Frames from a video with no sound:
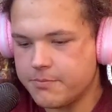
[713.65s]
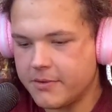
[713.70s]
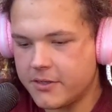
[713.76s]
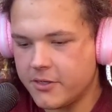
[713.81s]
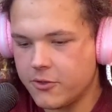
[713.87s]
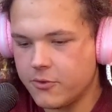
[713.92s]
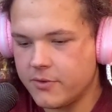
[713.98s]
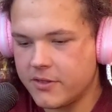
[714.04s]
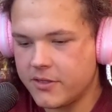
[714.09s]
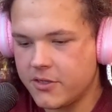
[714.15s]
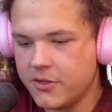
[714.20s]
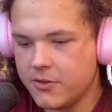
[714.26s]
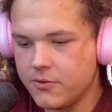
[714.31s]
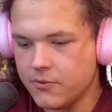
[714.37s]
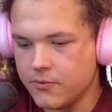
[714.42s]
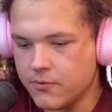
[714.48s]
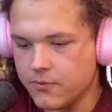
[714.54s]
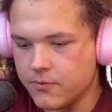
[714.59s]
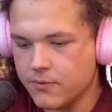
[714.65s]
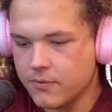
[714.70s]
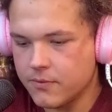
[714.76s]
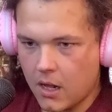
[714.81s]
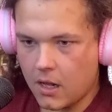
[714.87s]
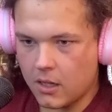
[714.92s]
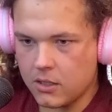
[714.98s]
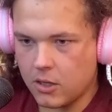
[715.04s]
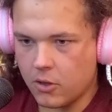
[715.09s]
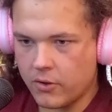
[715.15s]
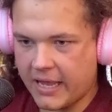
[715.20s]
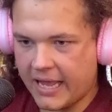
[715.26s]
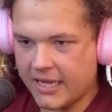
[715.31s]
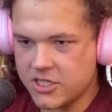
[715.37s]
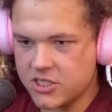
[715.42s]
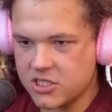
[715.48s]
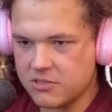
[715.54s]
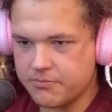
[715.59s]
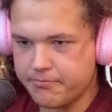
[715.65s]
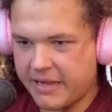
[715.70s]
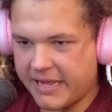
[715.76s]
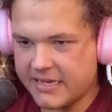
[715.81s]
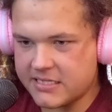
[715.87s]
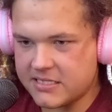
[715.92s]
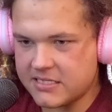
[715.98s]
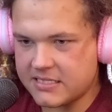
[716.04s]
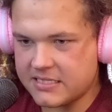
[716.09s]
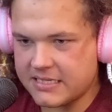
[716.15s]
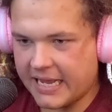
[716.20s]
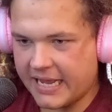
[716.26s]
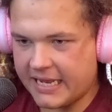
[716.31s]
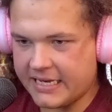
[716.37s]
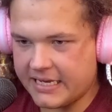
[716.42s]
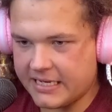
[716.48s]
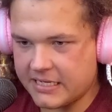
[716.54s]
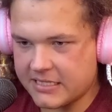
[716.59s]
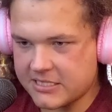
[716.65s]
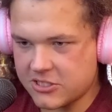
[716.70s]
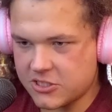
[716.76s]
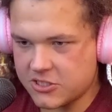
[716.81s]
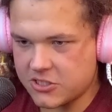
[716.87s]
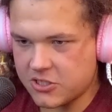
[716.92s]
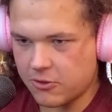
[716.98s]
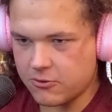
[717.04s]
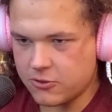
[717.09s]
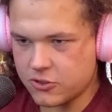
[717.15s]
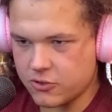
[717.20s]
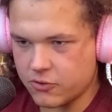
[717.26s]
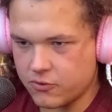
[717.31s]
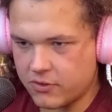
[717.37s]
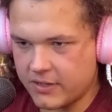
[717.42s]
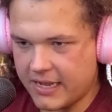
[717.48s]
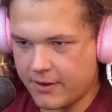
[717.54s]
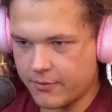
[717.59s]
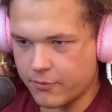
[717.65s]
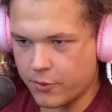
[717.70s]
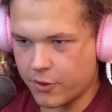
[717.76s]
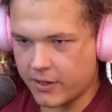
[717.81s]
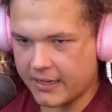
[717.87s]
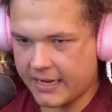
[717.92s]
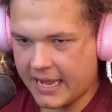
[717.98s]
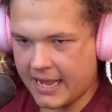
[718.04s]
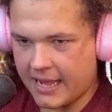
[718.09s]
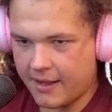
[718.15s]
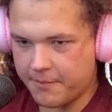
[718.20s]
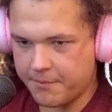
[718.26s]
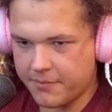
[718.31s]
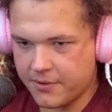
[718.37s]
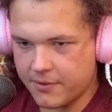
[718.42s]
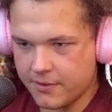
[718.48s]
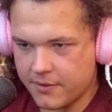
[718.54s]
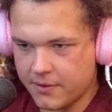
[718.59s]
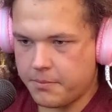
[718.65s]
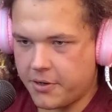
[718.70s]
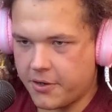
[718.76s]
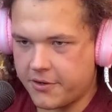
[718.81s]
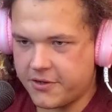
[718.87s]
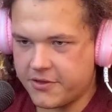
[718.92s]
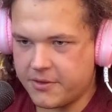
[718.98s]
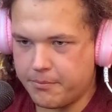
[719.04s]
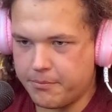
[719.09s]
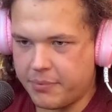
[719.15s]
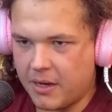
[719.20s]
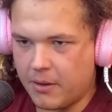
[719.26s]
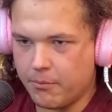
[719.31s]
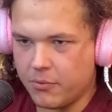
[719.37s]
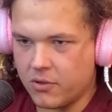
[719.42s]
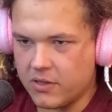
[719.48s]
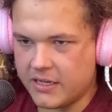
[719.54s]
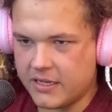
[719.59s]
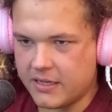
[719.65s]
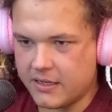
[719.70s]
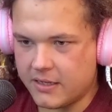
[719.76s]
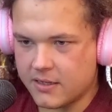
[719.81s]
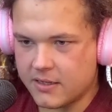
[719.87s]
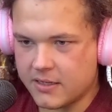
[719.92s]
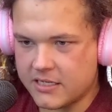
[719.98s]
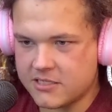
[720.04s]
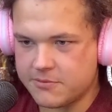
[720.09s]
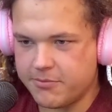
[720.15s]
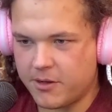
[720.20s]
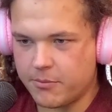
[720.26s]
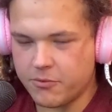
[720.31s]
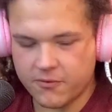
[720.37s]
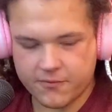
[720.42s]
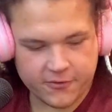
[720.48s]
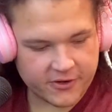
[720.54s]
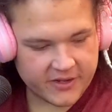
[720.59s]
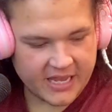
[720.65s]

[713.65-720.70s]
Badoo with you? A location-based dating social network app. Part of the Bumble Inc. Is Bumble for